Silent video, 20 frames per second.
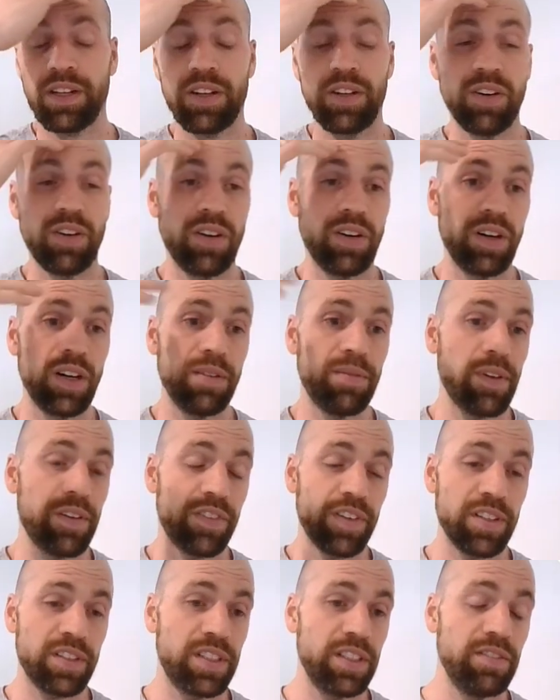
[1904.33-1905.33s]
core
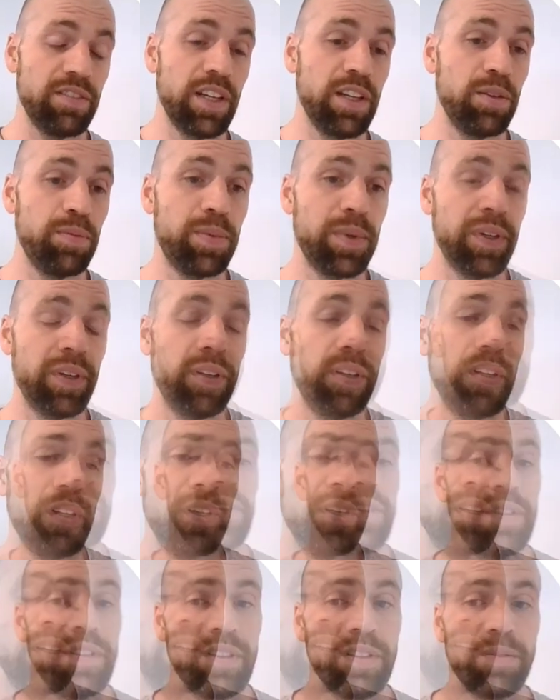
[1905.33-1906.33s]
MFS developer
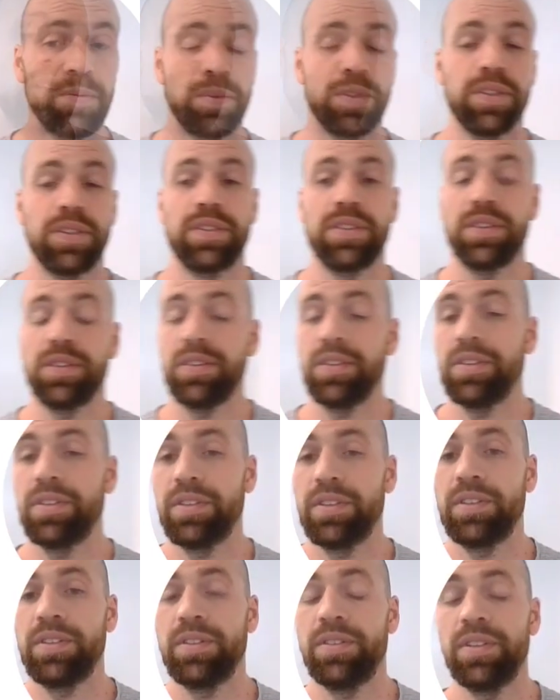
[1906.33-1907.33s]
and want
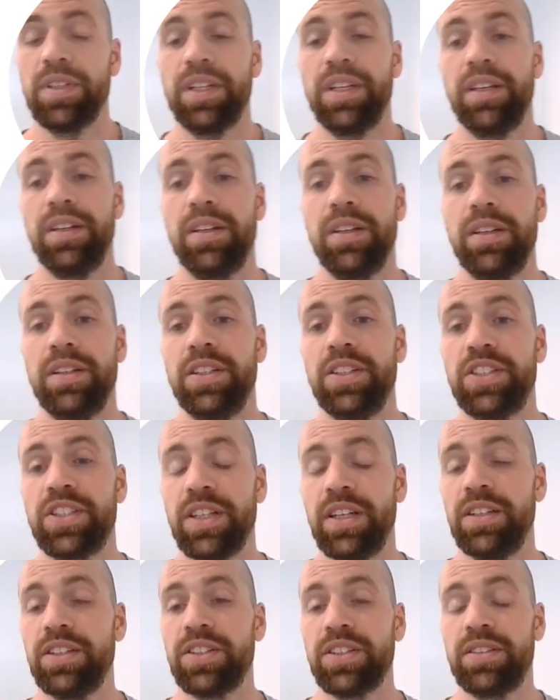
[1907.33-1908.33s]
to do any
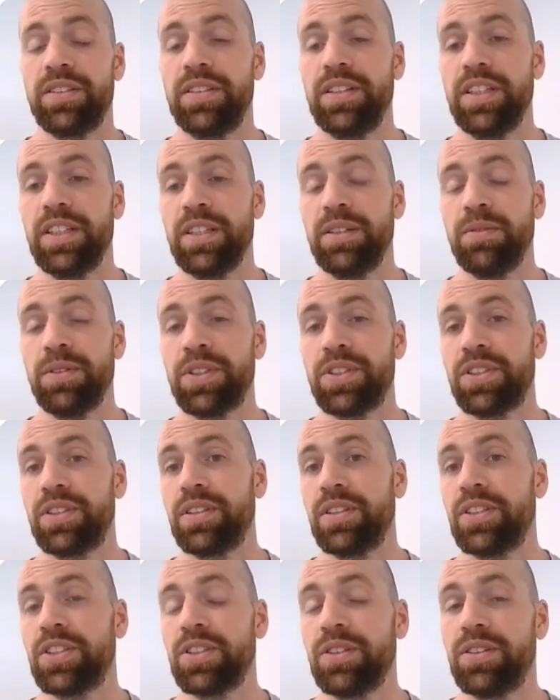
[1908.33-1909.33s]
changes here,
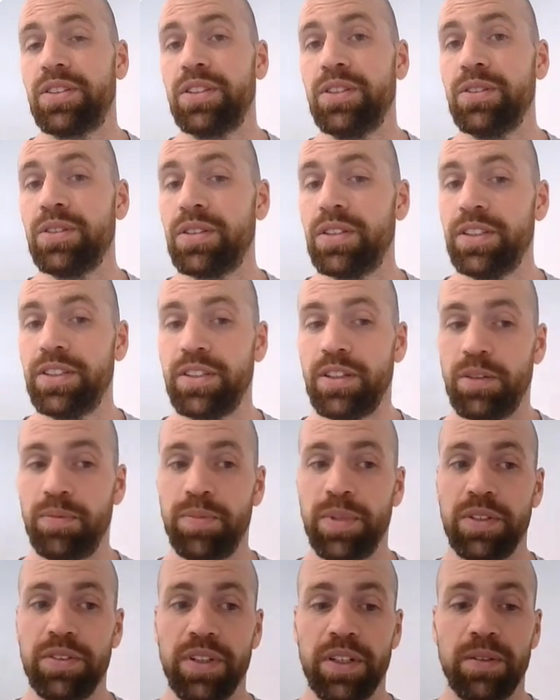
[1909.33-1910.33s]
which should usually
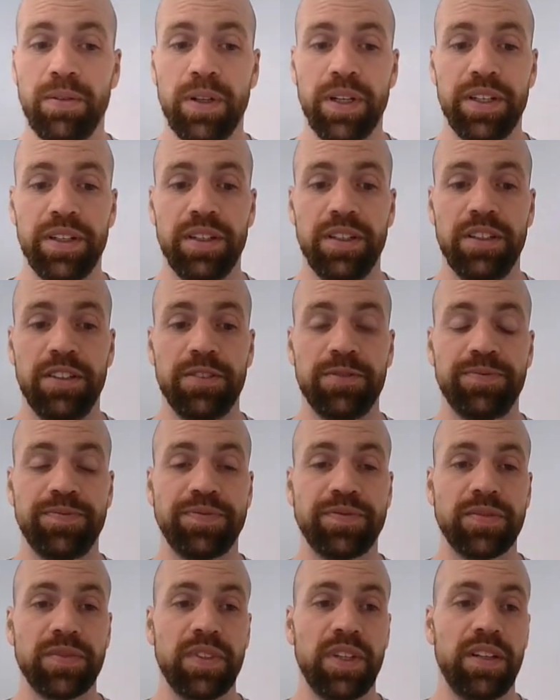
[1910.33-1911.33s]
not be required,
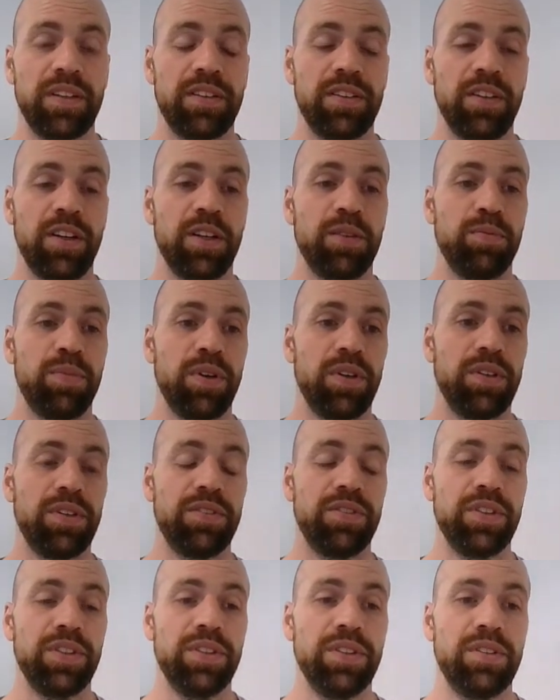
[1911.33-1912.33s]
it's not
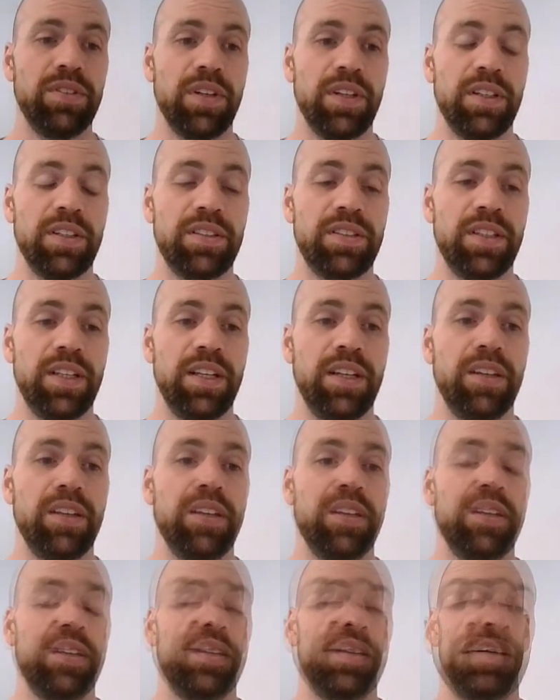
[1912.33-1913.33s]
important for you to
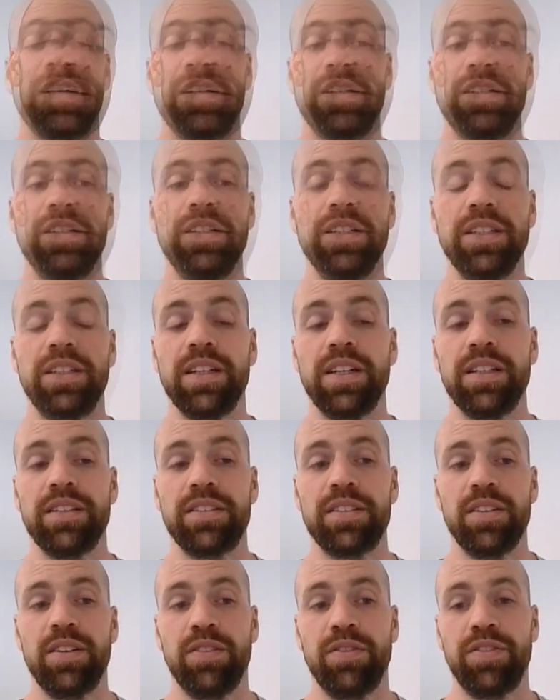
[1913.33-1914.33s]
understand technical
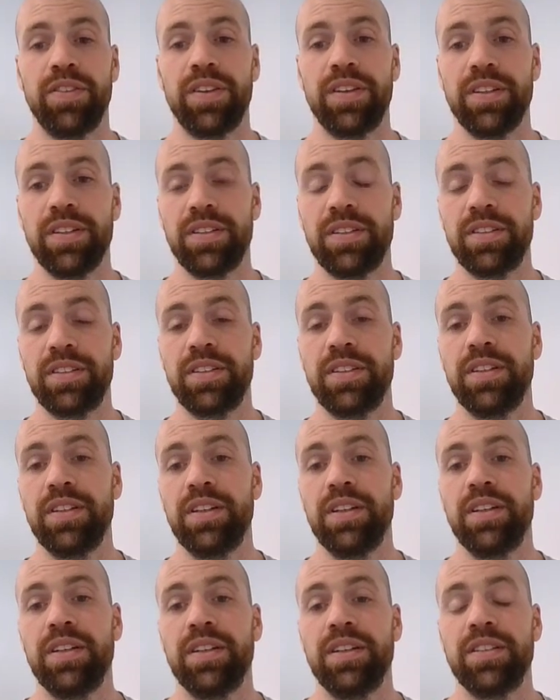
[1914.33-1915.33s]
details of this
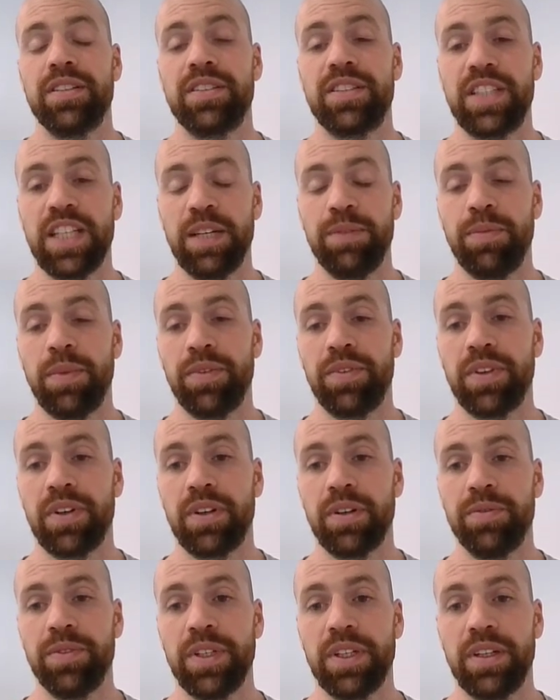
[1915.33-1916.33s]
step of the
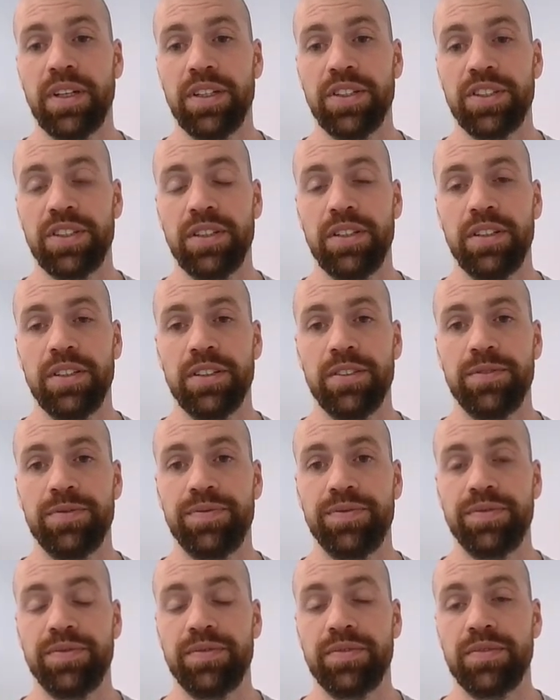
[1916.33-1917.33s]
communication here.
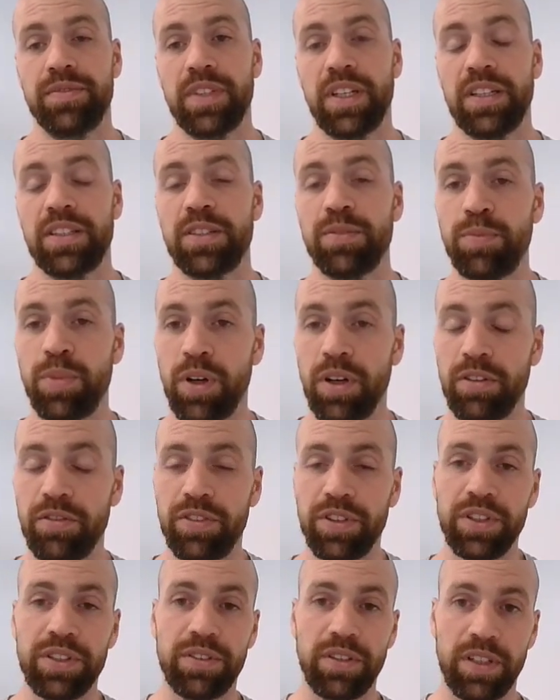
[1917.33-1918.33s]
And it's
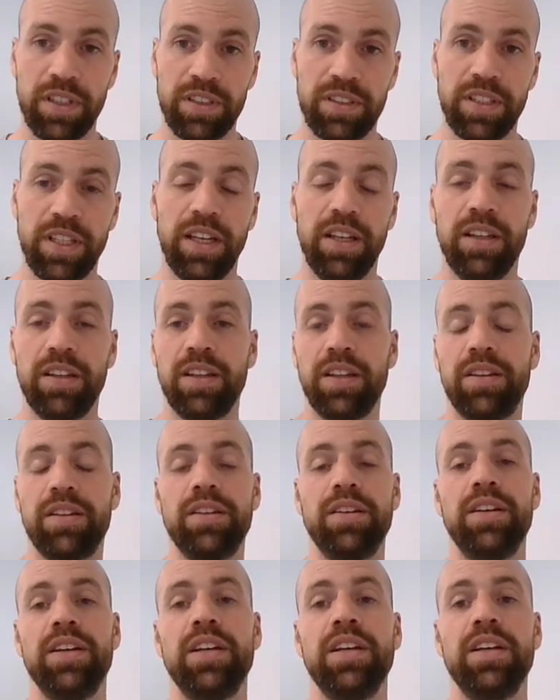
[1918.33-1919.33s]
important for you to understand that
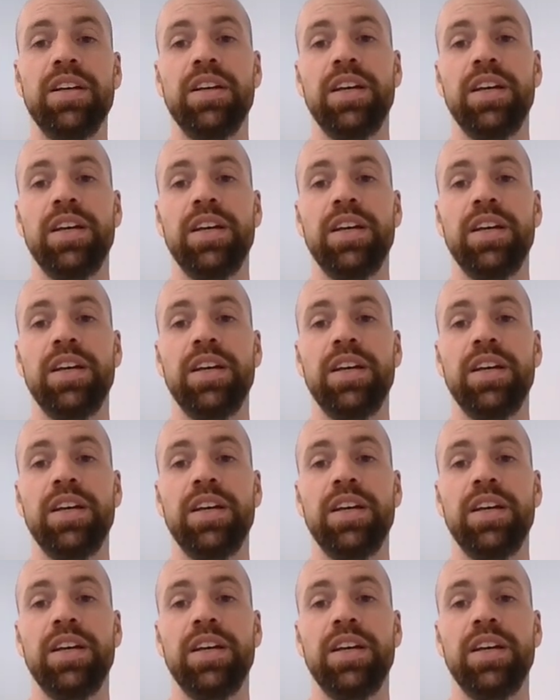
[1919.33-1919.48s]
the